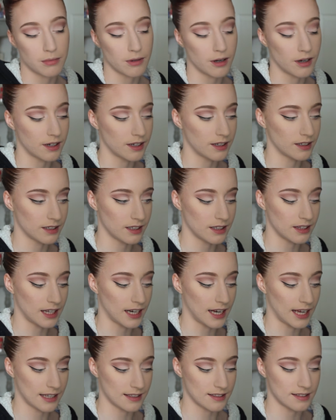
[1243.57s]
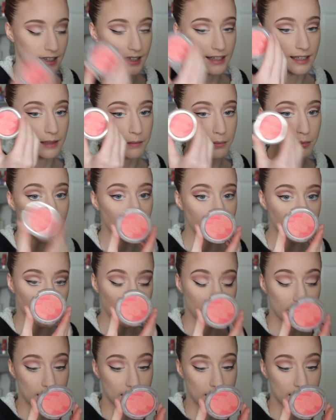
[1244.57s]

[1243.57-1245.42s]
product that I accidentally broke.